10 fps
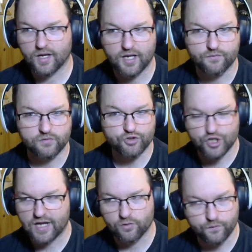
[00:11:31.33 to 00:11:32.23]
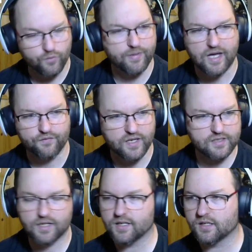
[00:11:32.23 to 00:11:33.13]
I have a channel for Path of
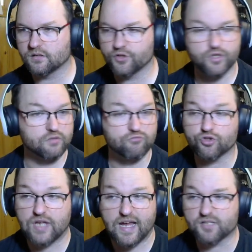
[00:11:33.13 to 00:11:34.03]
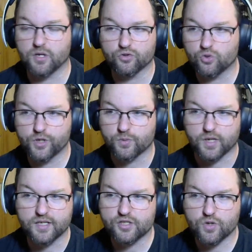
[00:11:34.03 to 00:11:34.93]
Exile. You can just ask me on Twitch when
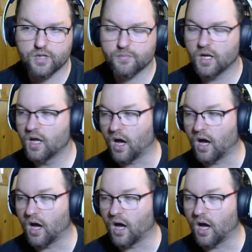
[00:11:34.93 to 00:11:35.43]
I stream.